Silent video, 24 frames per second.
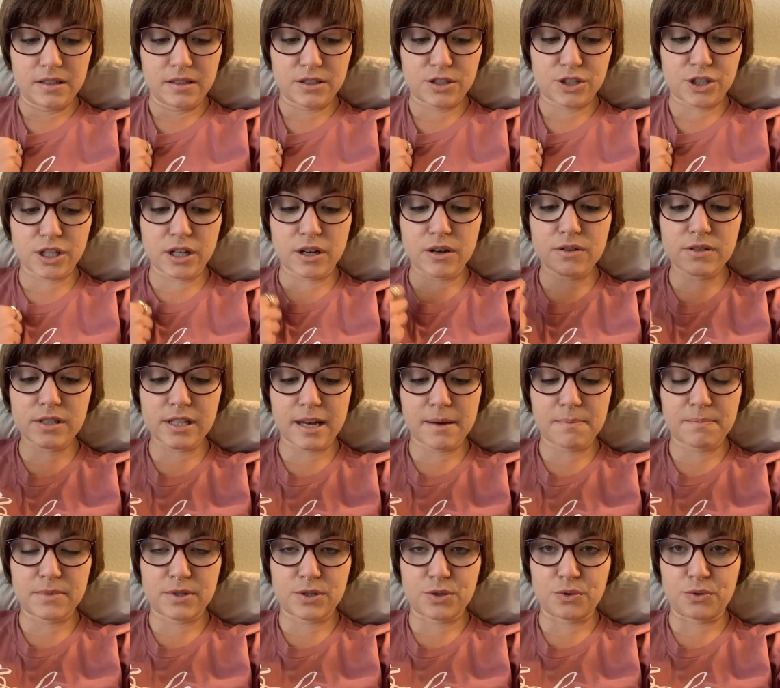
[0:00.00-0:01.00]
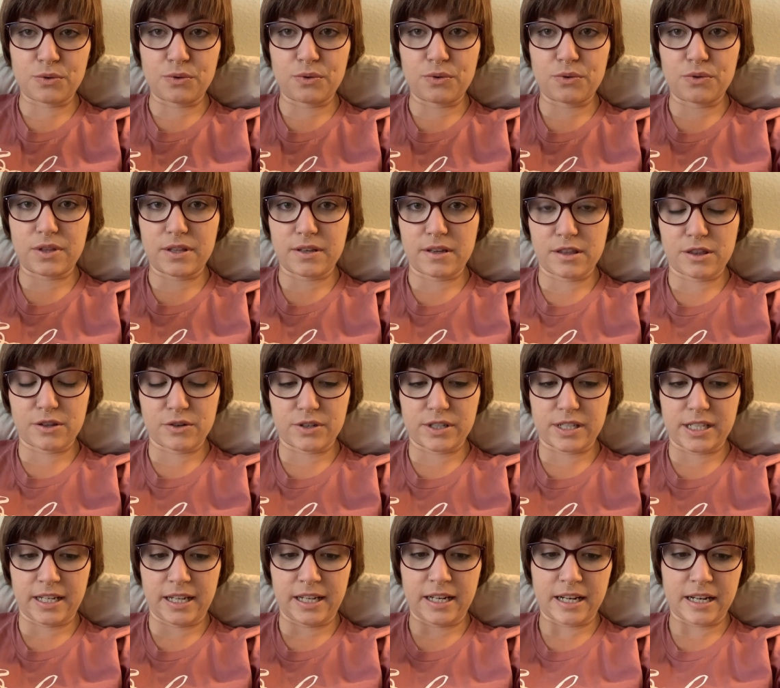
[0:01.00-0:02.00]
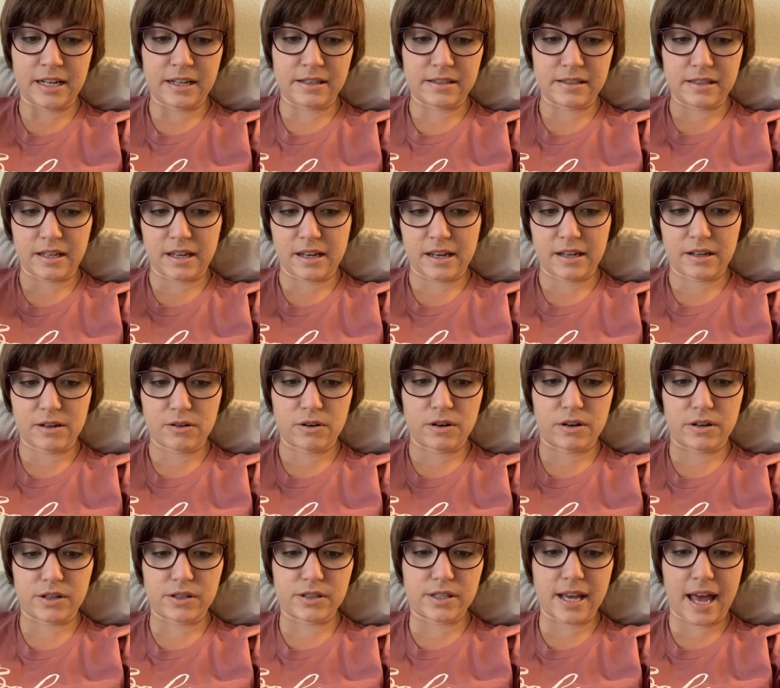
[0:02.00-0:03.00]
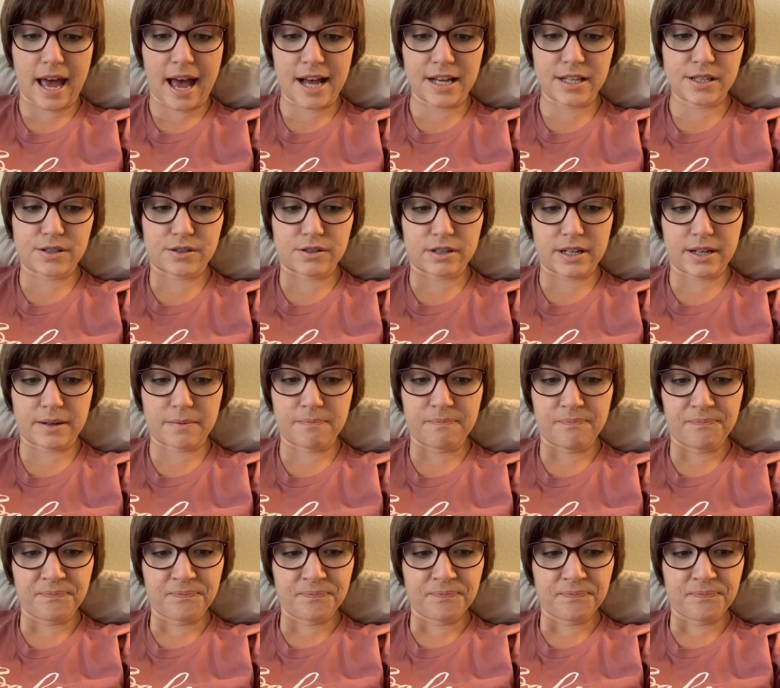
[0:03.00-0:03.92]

she goes up to the 13 and is like, or to Asterin